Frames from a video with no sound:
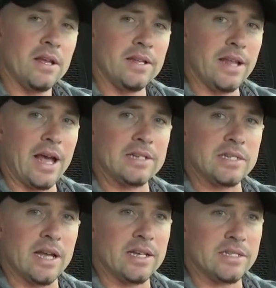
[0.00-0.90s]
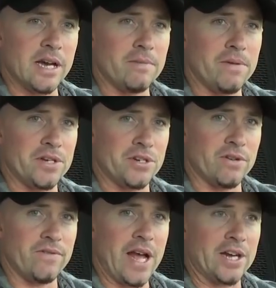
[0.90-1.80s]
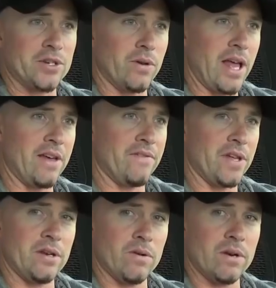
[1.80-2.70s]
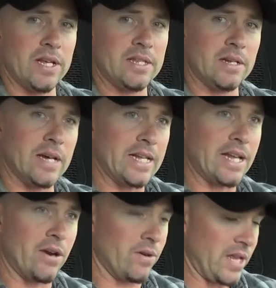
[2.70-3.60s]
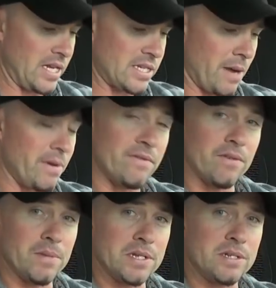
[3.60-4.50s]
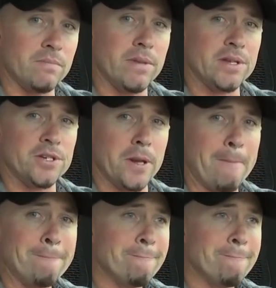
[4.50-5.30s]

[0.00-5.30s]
NASA has got a picture of actual heaven or anything like that, or that it's coming from this dimension,